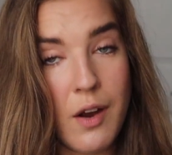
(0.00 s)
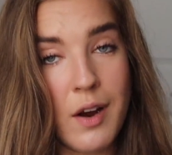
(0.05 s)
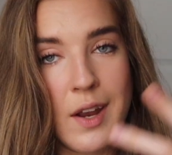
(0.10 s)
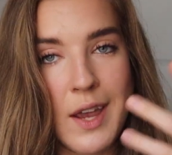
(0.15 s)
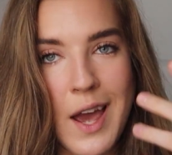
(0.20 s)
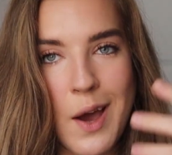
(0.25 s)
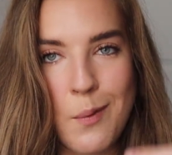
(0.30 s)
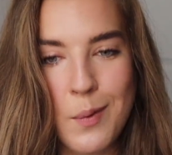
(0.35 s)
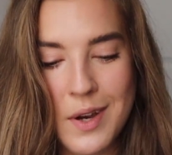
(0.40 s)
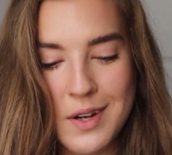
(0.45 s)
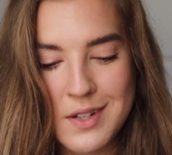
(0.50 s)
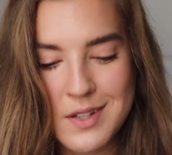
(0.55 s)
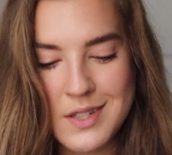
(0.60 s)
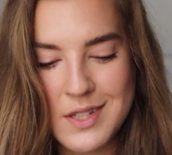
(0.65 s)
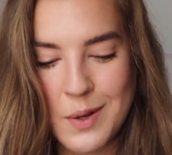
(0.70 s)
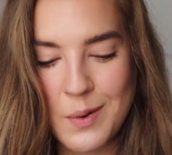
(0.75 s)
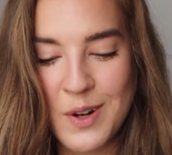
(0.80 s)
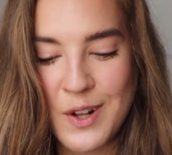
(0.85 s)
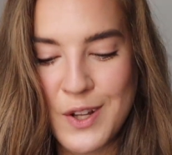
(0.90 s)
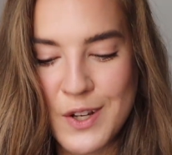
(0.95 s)
I can't wait to
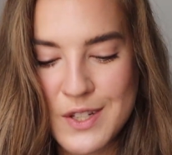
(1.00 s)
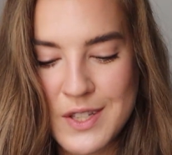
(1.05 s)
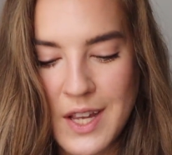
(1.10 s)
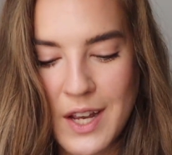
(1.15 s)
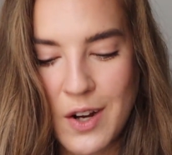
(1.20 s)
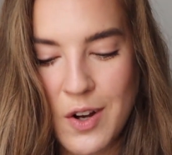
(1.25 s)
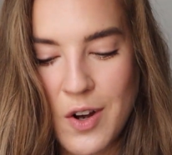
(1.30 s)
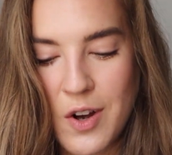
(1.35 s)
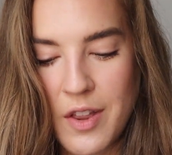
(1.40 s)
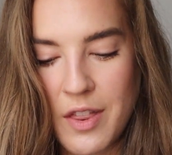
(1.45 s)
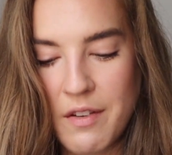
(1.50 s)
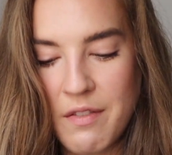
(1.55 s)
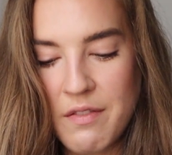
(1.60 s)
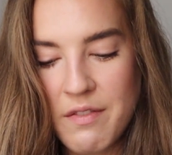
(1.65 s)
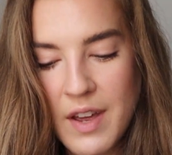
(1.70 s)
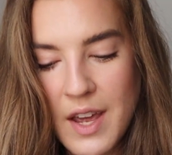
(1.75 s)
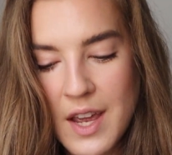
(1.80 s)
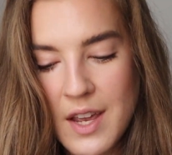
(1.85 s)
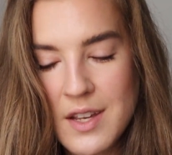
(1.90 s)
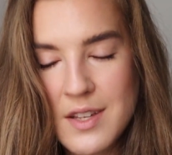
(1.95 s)
see what it looks like on the
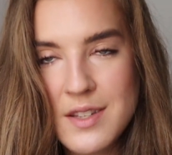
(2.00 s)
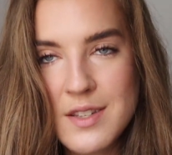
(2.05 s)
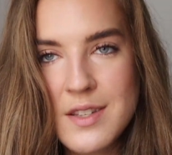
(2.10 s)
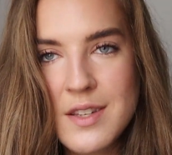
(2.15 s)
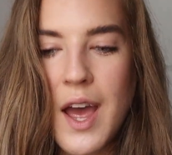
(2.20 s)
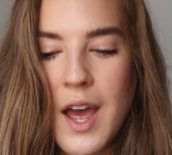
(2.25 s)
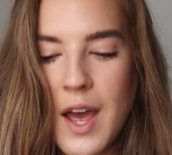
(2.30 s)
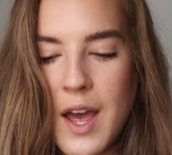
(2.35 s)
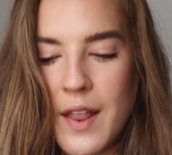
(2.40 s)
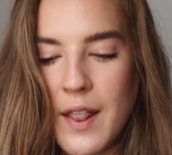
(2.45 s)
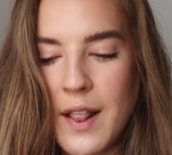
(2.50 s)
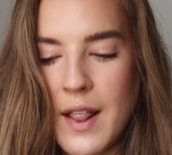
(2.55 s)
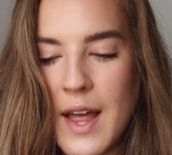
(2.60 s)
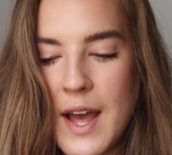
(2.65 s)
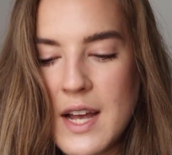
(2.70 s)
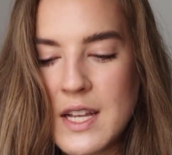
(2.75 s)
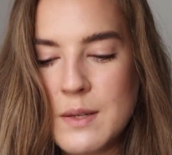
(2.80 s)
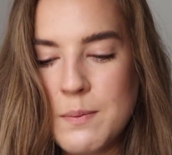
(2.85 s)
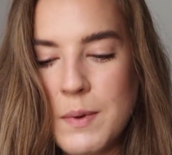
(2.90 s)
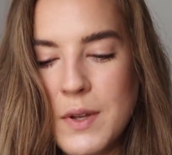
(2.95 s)
face. And
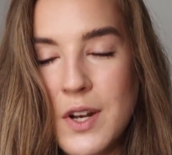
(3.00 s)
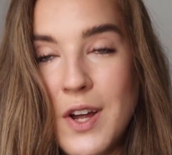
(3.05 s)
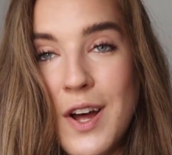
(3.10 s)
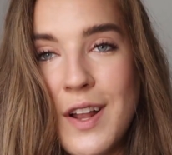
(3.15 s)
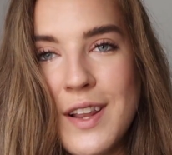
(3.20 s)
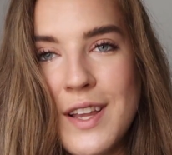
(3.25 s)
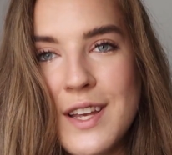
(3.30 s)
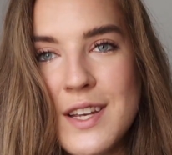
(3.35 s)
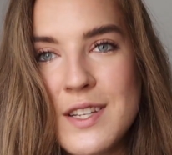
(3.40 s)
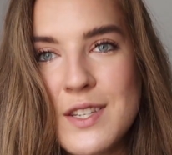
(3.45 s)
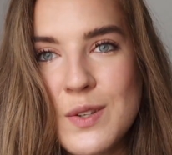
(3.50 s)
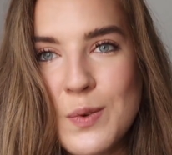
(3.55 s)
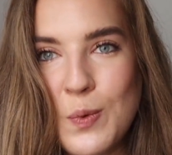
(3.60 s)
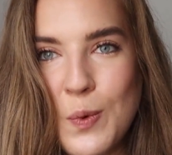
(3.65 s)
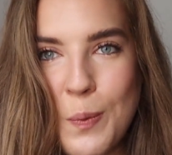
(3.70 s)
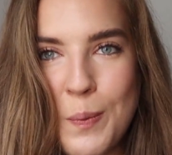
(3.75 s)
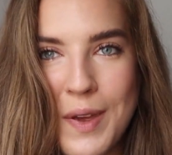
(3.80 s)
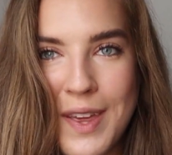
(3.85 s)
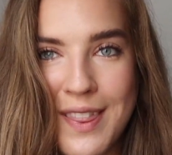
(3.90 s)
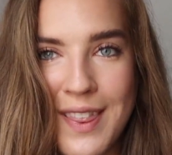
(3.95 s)
last but not least
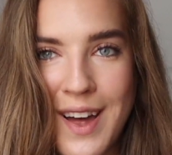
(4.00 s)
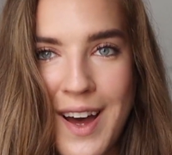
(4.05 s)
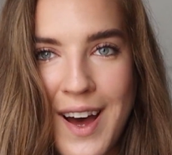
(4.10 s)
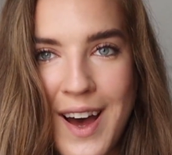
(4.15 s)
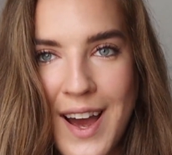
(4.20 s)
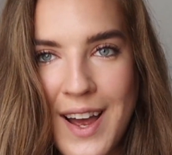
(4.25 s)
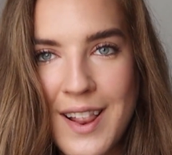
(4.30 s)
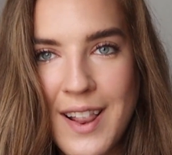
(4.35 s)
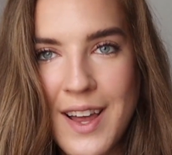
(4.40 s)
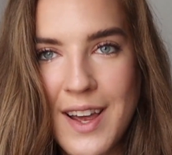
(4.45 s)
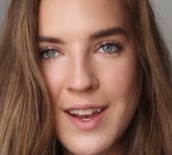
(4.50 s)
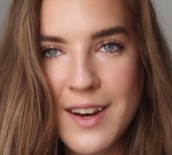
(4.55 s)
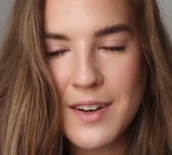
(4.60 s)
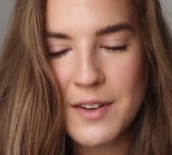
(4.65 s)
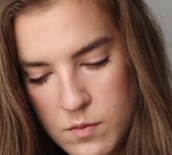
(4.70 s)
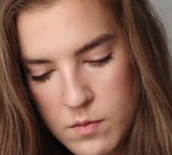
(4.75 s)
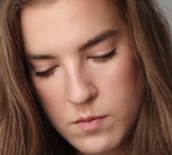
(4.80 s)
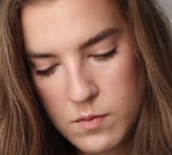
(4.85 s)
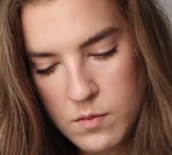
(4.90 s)
will be the highlight.